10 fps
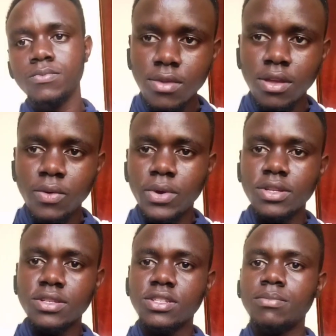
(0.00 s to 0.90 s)
Anyway,
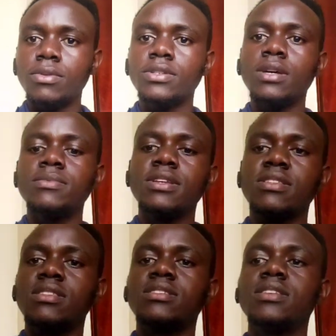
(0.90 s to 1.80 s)
in simple terms, the
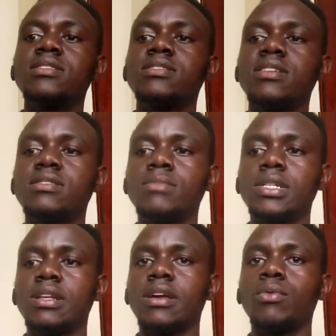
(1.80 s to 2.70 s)
synthesis
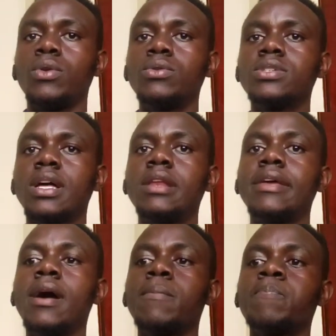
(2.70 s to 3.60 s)
statement, like we looked
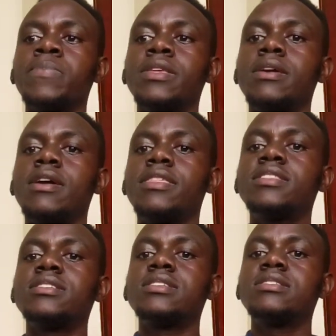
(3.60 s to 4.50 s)
earlier, a
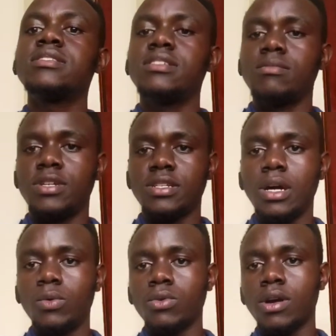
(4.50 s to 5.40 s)
synthesis statement,
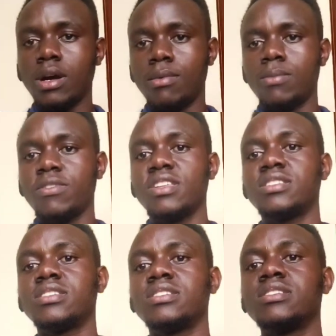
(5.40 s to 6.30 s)
how to come up with a
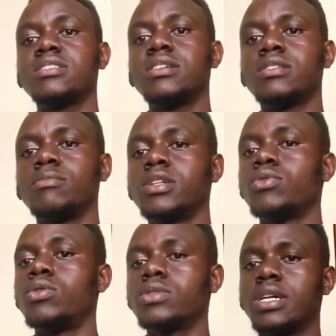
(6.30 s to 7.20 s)
synthesis statement,
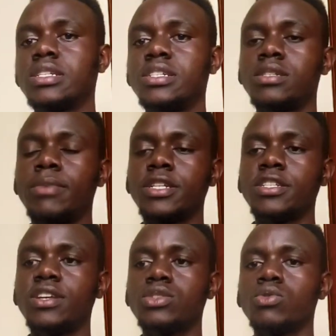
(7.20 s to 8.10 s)
we looked at it, but
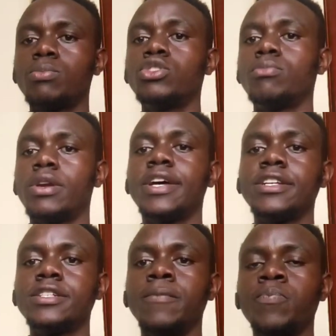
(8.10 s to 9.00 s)
just to put more
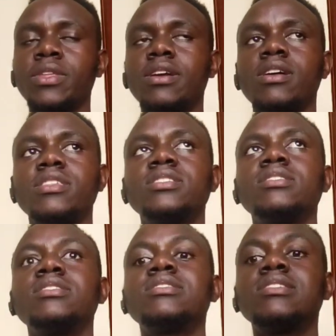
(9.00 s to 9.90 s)
light, a
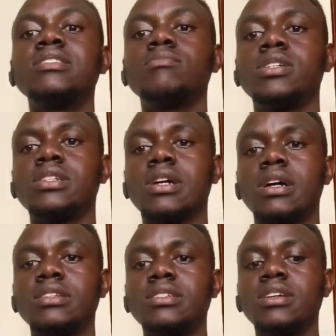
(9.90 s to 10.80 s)
synthesis statement
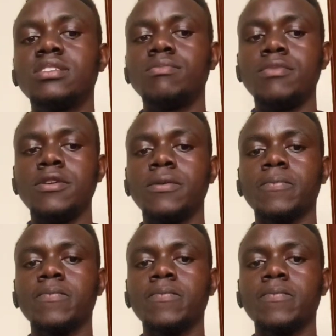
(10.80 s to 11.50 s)
can just be